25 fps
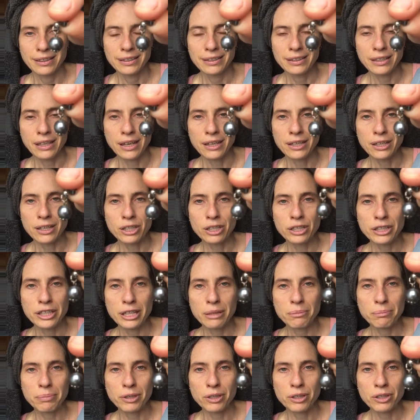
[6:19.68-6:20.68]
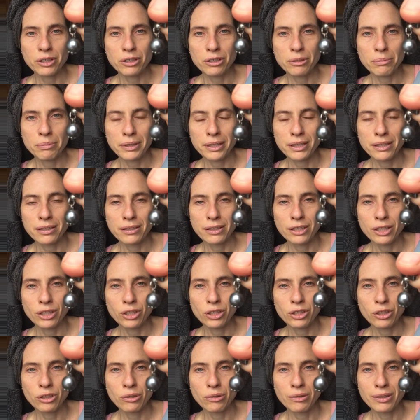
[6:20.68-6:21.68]
Not a clean pearl, but,
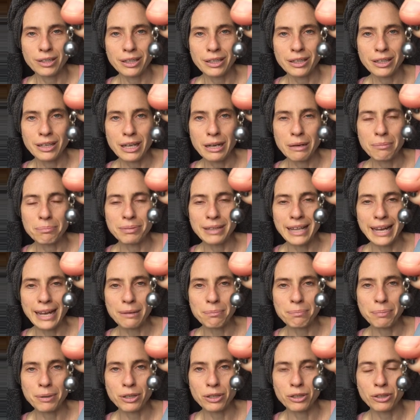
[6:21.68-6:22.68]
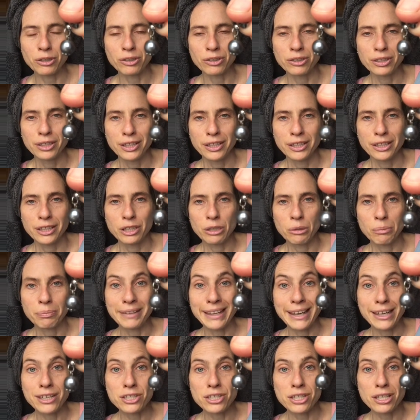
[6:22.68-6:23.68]
a black pearl,
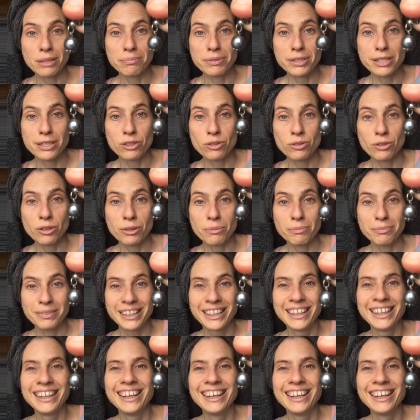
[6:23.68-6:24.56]
black sheep syndrome.